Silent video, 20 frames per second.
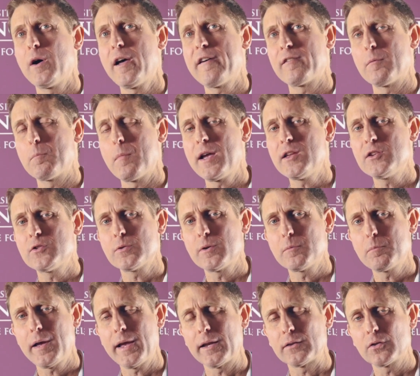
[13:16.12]
will have a major
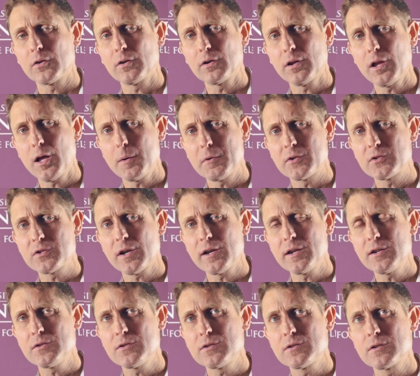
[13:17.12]
impact on climate
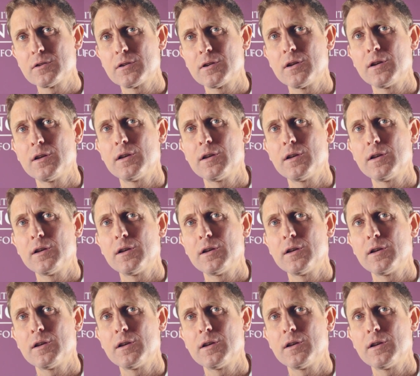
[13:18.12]
change,